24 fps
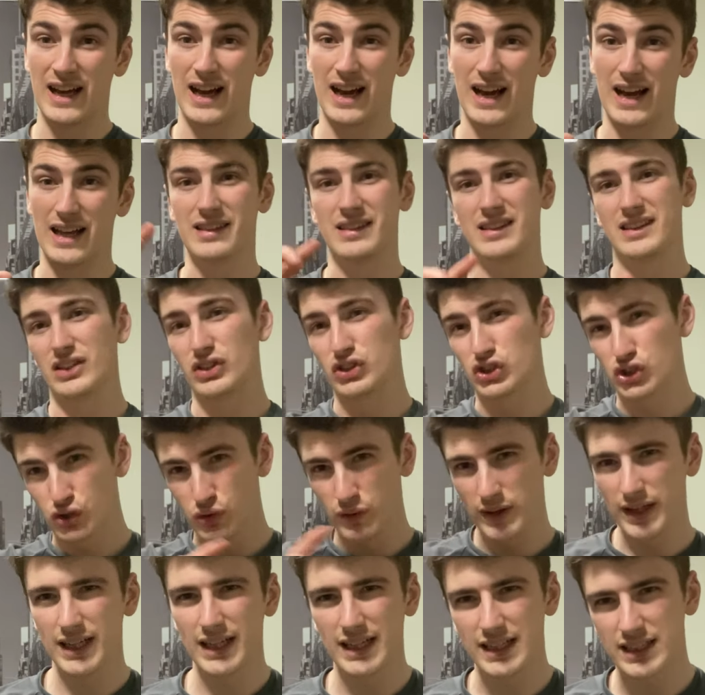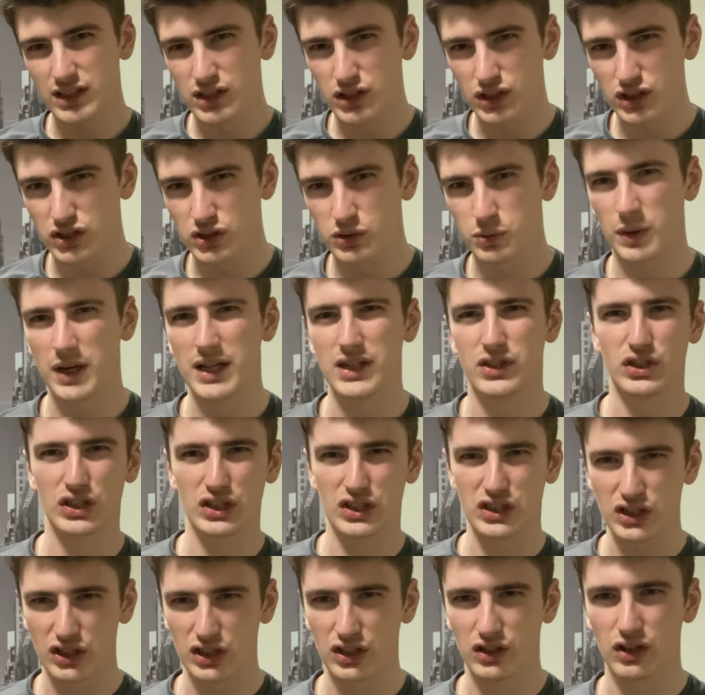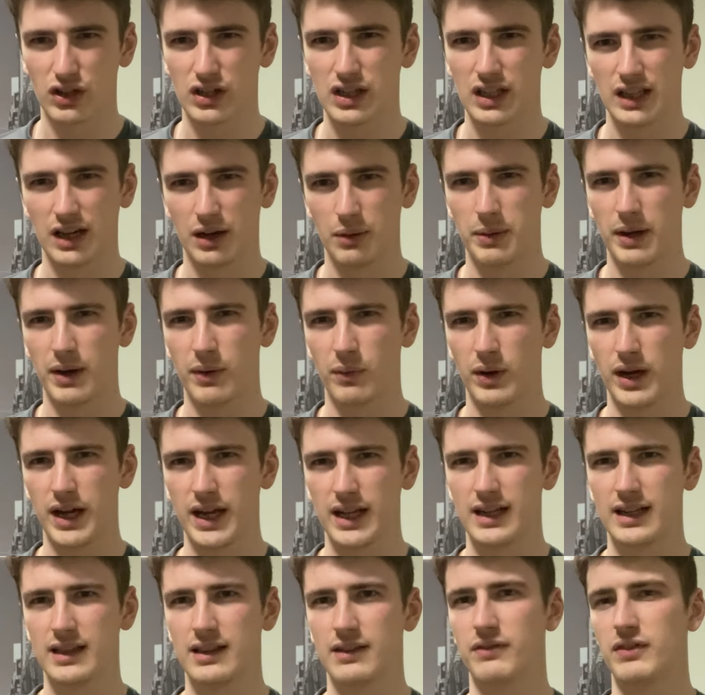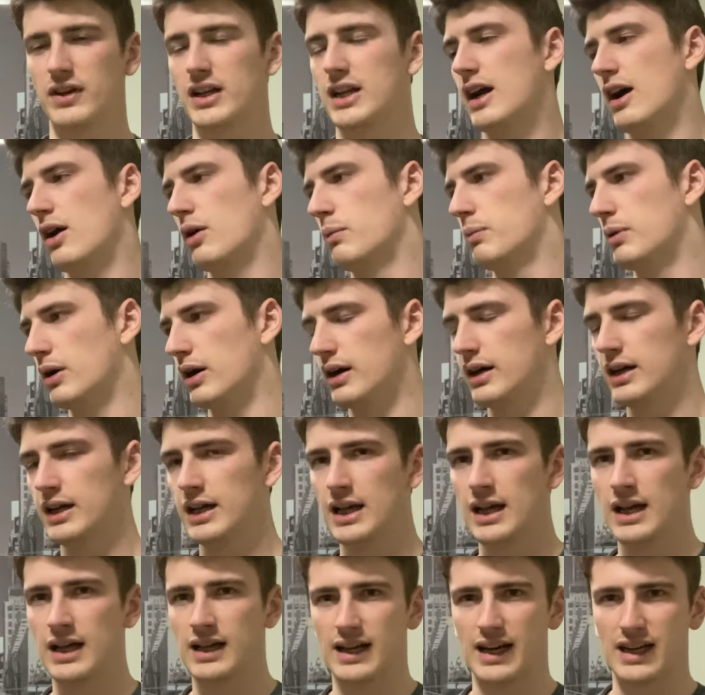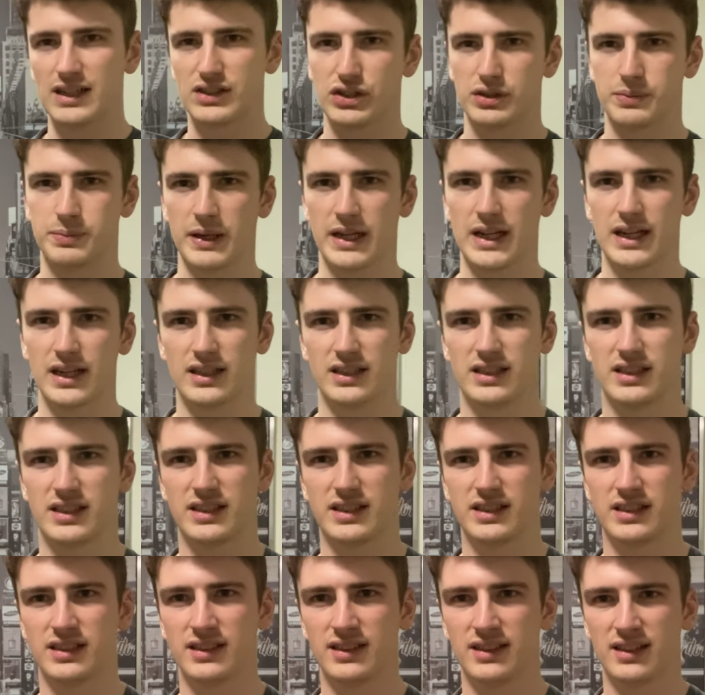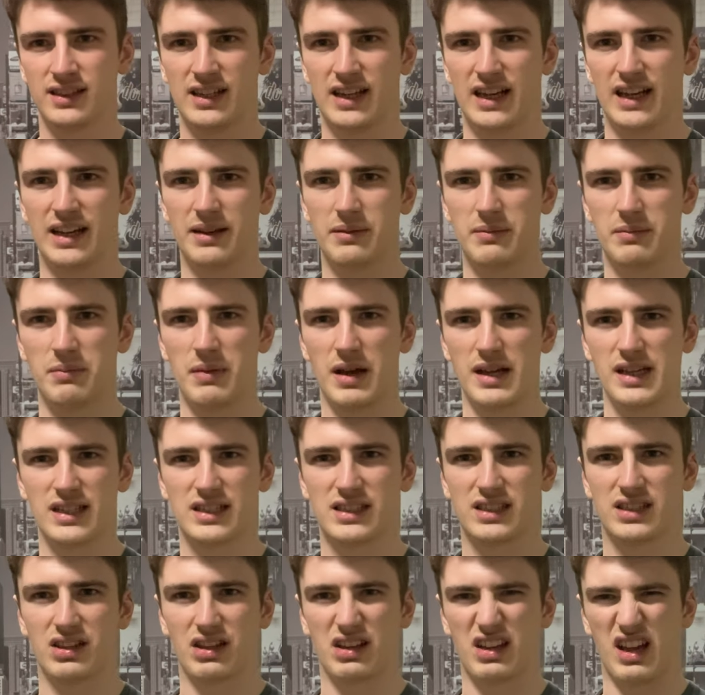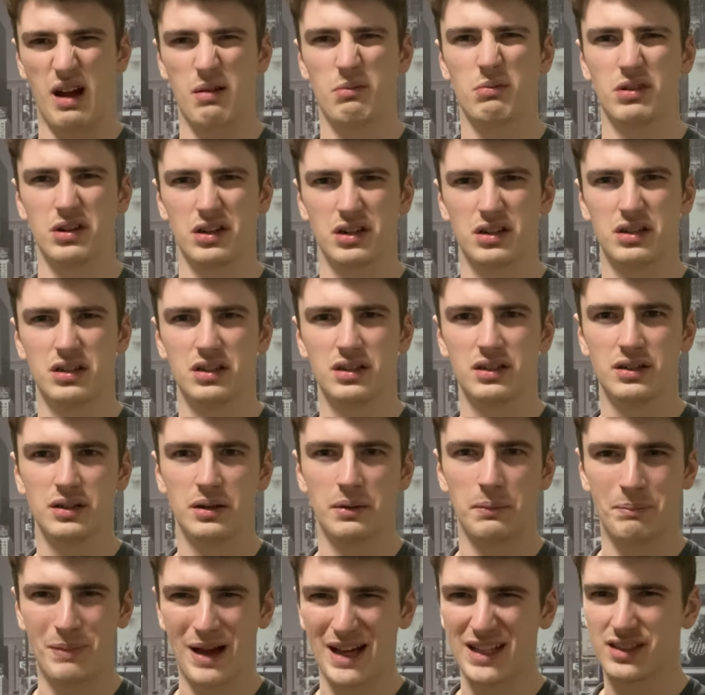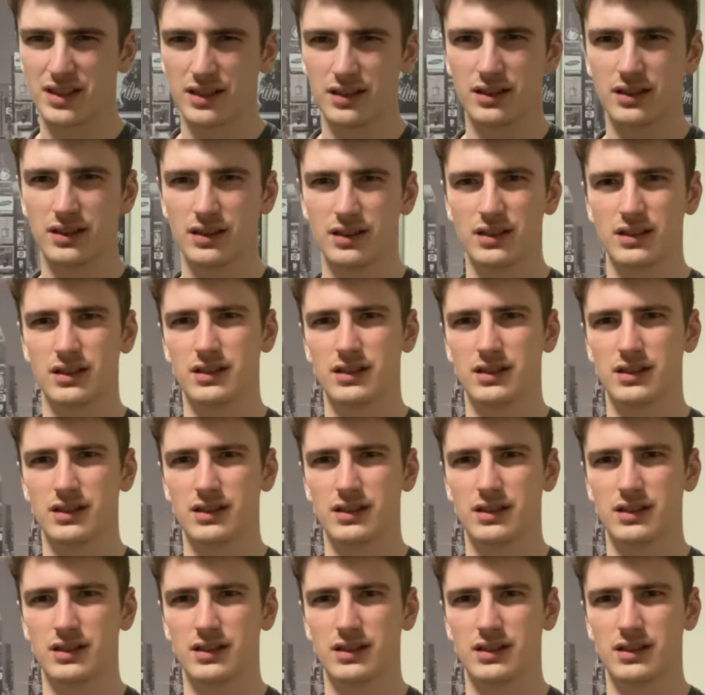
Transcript: The screen is going to switch. It's going to look a little bit weird in the video, but that's just because it makes the camera better.